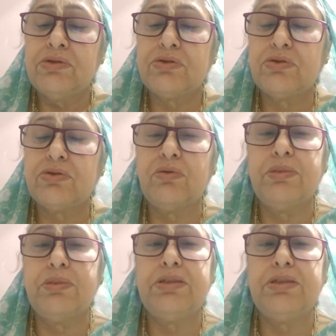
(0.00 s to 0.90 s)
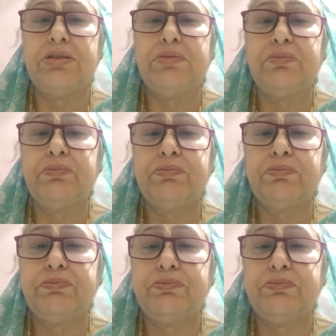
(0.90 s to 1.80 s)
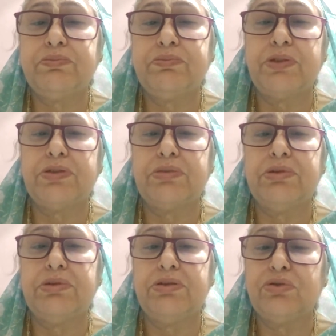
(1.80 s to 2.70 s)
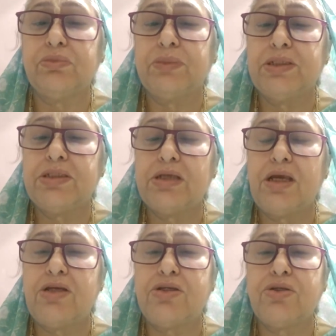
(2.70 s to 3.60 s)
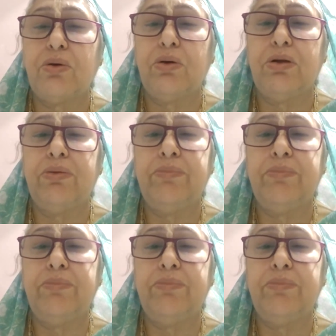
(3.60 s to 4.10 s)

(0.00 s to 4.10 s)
so much possible, so much assured.